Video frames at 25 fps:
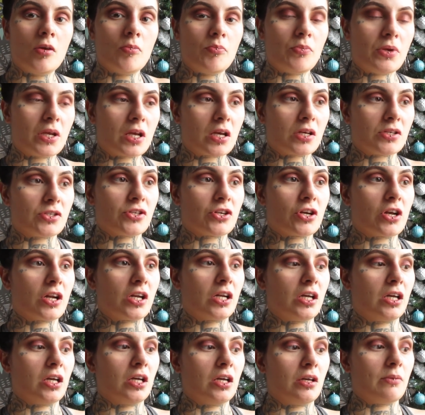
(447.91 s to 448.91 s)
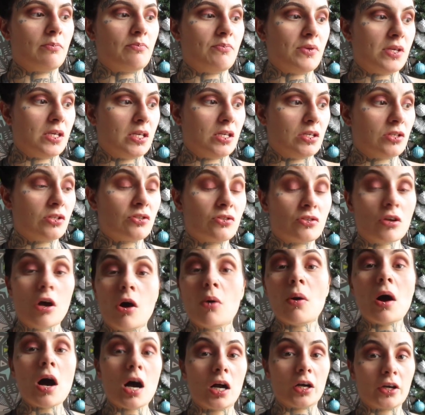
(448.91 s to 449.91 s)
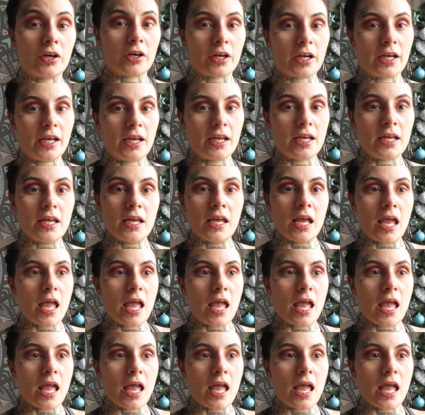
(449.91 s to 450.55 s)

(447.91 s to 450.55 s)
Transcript: because you're going to be so hungry